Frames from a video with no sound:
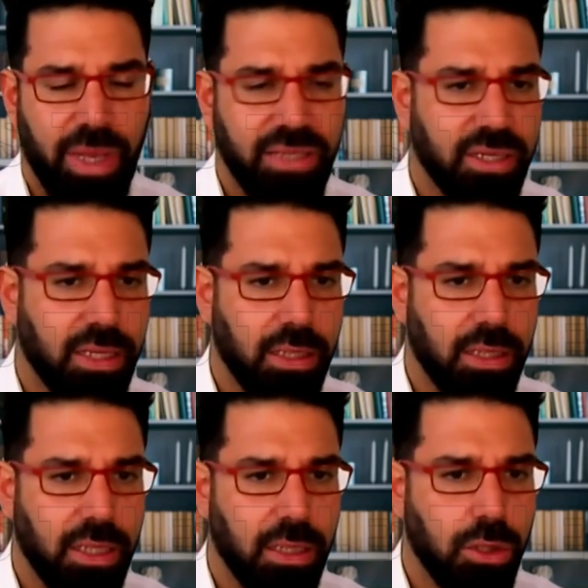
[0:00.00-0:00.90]

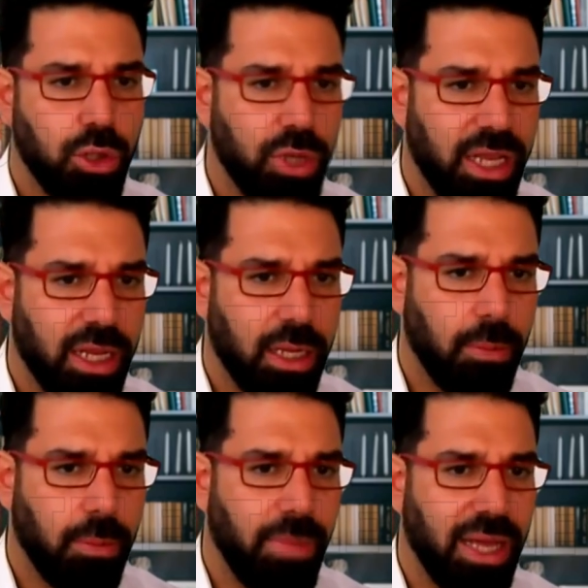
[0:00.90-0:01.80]
basically looting
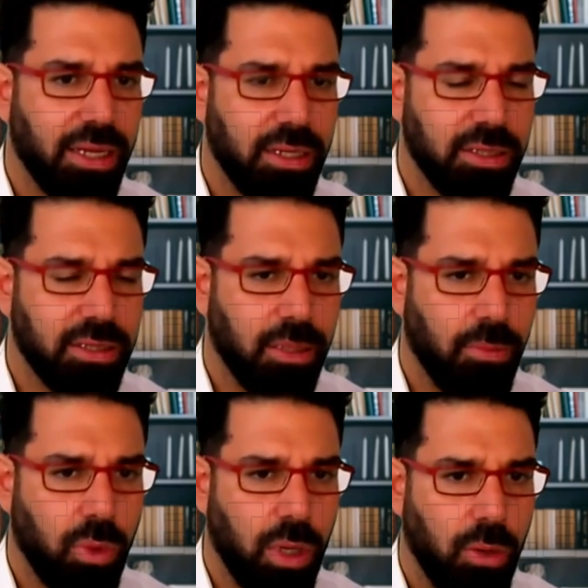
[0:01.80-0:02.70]
mechanism,
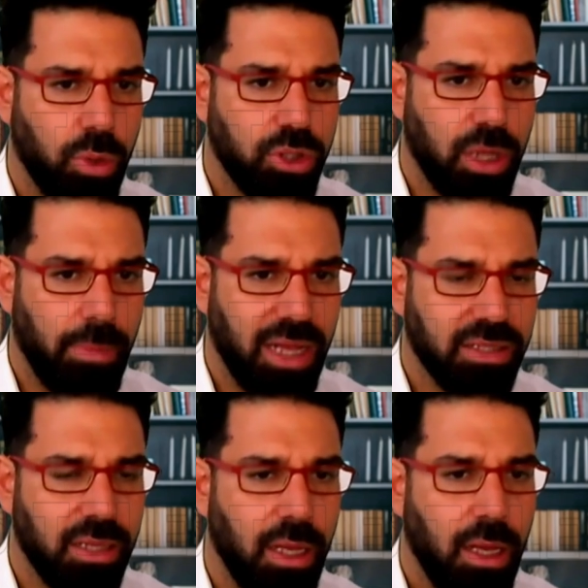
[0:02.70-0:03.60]
which
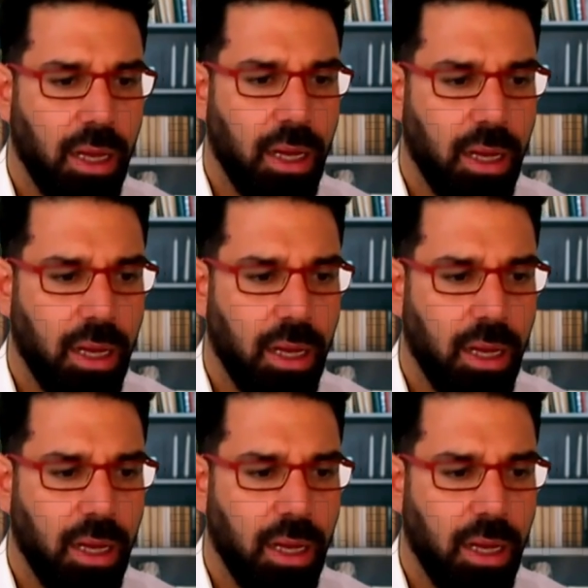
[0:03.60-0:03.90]
Hamas